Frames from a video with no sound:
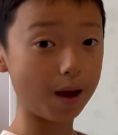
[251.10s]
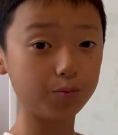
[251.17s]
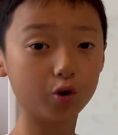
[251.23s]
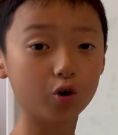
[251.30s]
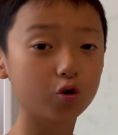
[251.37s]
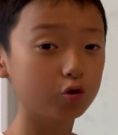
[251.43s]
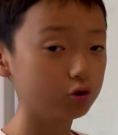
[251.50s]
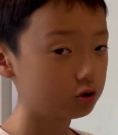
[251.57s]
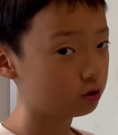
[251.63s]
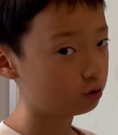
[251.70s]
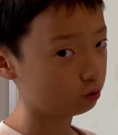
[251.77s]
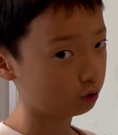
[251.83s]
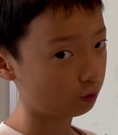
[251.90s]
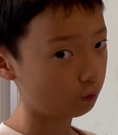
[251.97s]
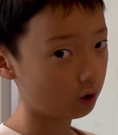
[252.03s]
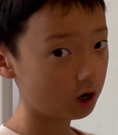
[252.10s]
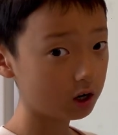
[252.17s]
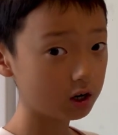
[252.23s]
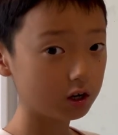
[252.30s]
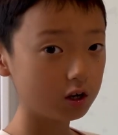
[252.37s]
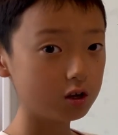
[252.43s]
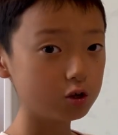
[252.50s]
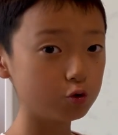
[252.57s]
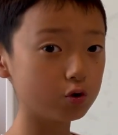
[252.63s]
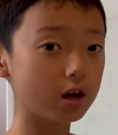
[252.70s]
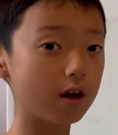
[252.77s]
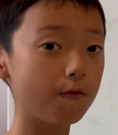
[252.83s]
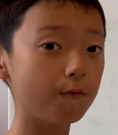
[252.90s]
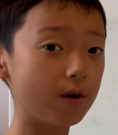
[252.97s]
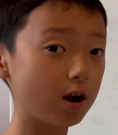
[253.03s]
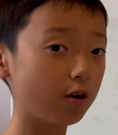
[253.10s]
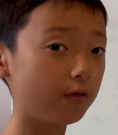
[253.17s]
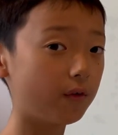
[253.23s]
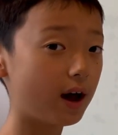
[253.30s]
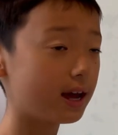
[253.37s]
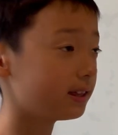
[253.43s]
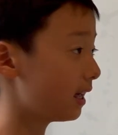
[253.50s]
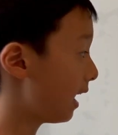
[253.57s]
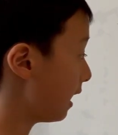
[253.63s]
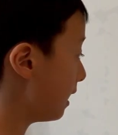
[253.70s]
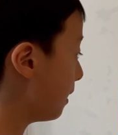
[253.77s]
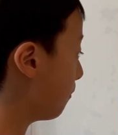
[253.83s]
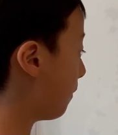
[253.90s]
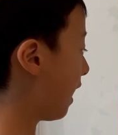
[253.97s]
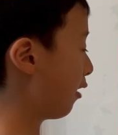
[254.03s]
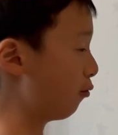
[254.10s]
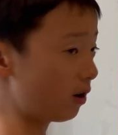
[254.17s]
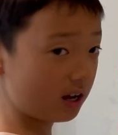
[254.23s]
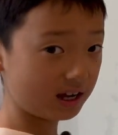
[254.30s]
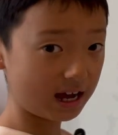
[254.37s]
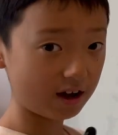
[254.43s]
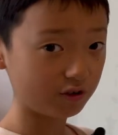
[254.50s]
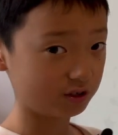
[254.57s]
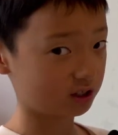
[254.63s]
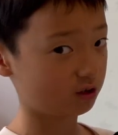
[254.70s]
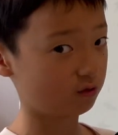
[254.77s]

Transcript: I'm not going to do the work. You can verify that my working out is